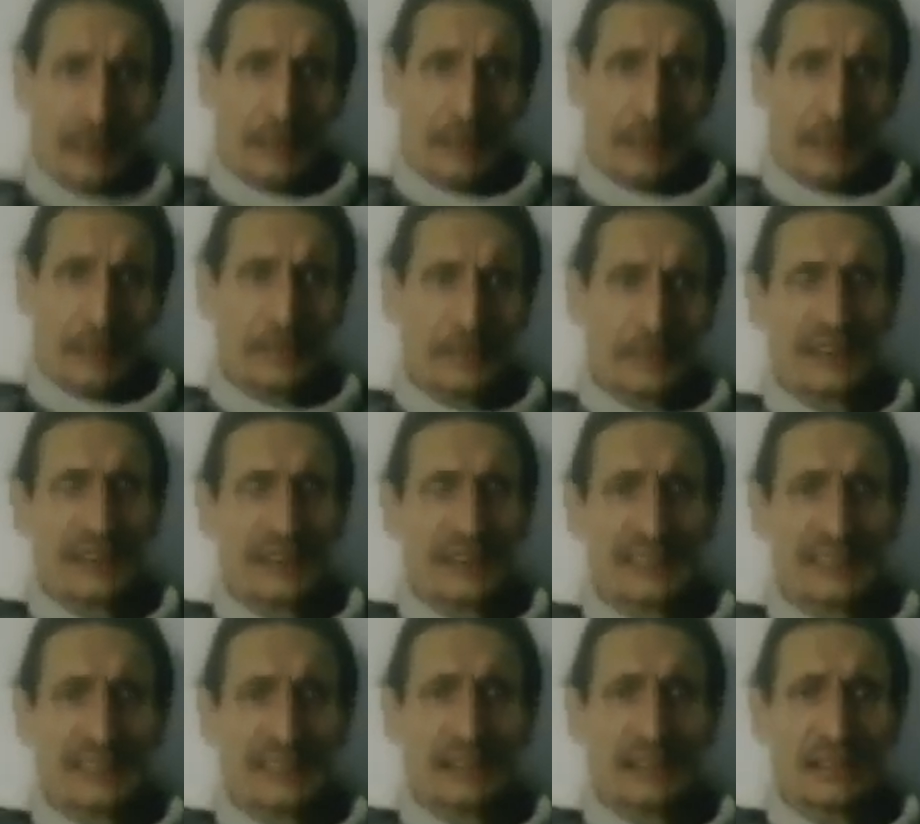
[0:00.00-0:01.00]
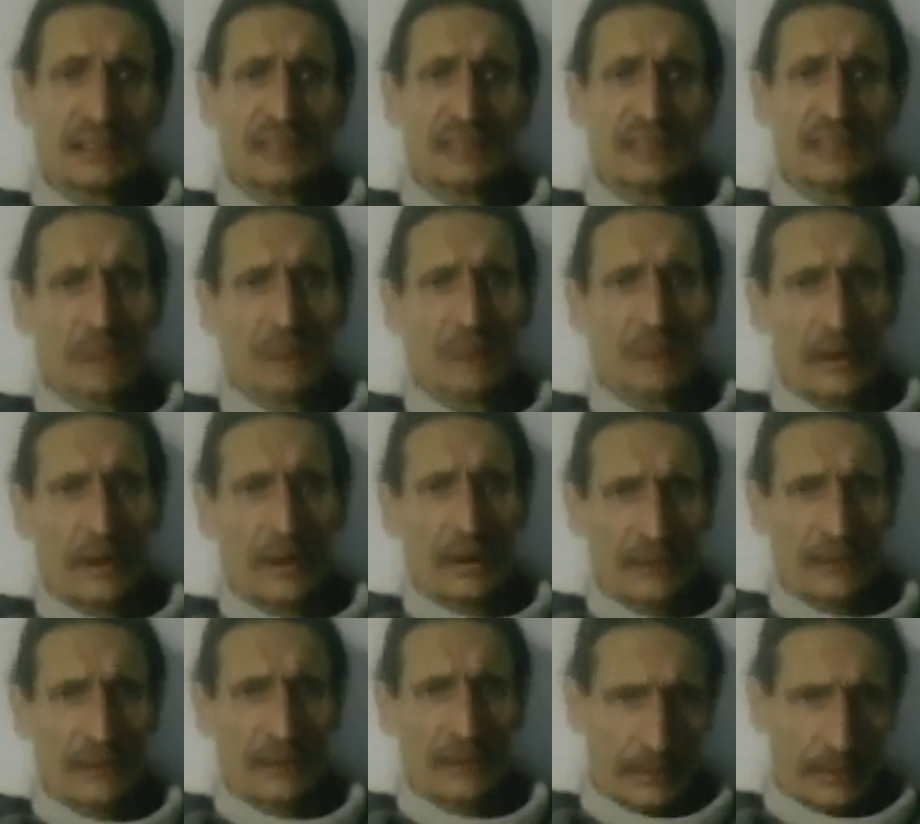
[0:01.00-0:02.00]
but he didn't, and so
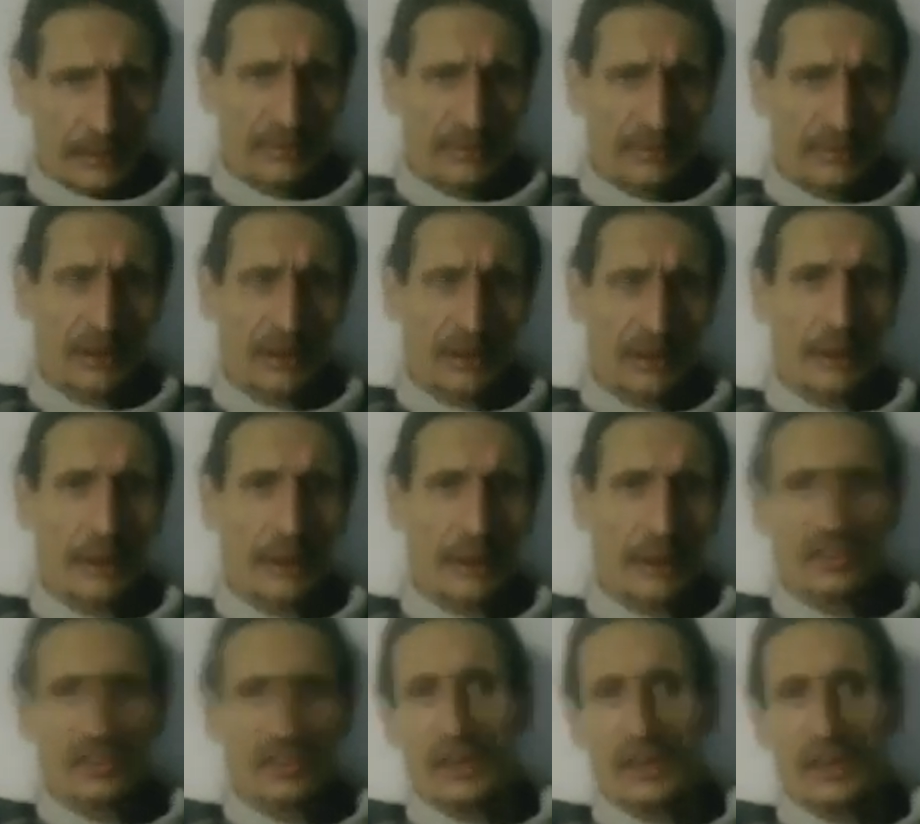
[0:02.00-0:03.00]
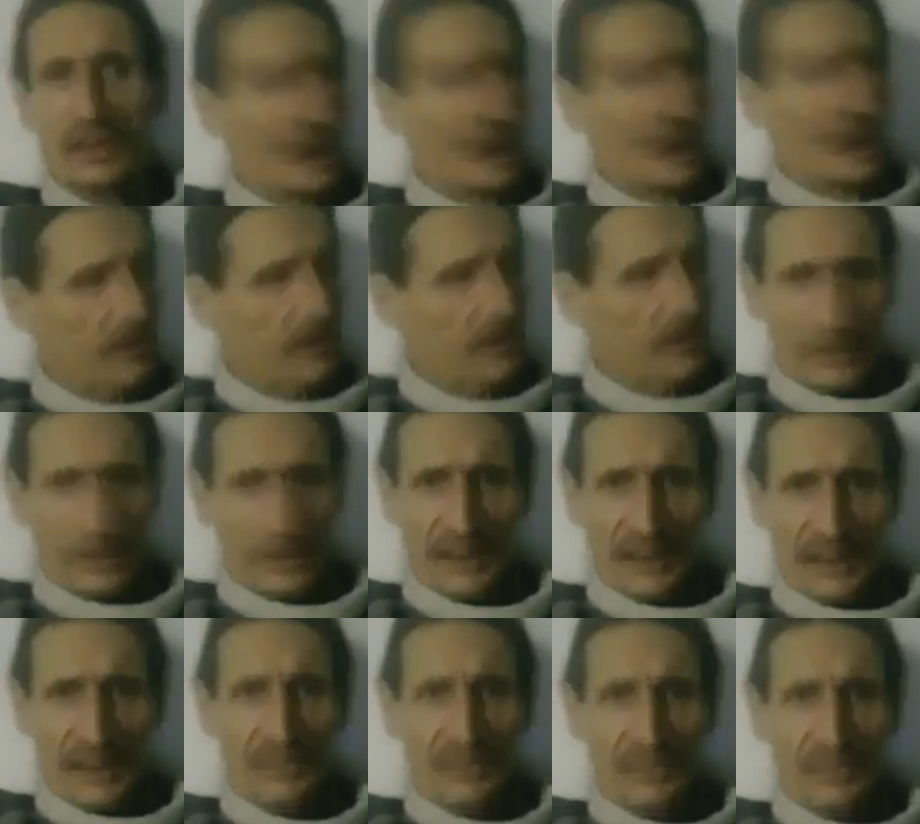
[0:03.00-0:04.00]
I was, I don't want to create
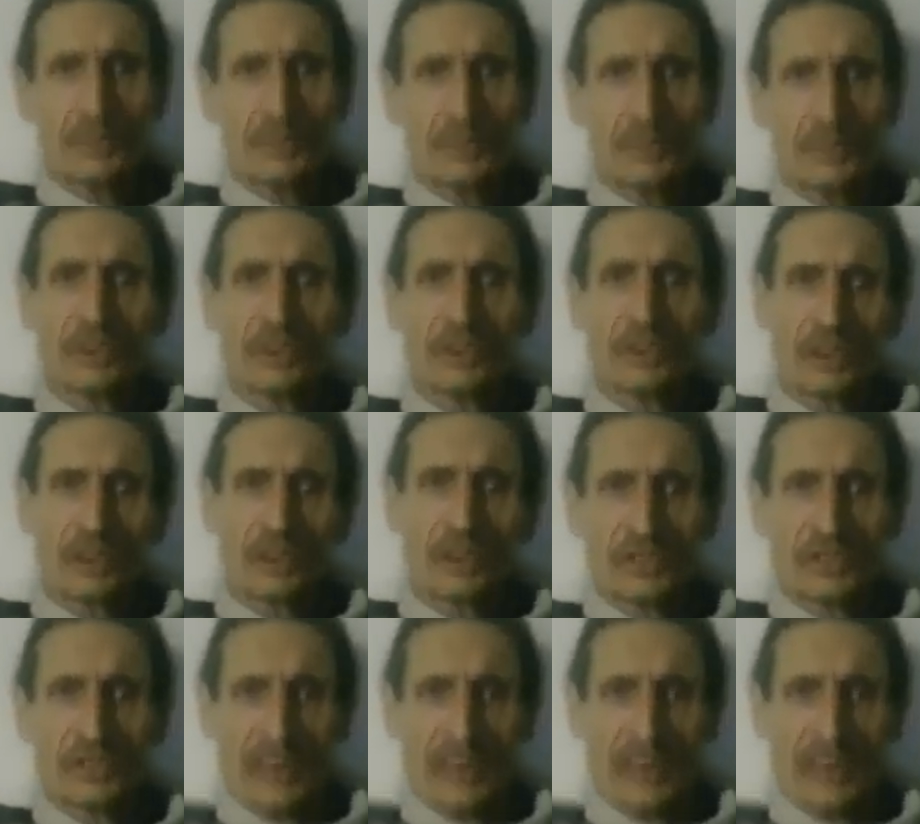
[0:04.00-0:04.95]
division. We want unity.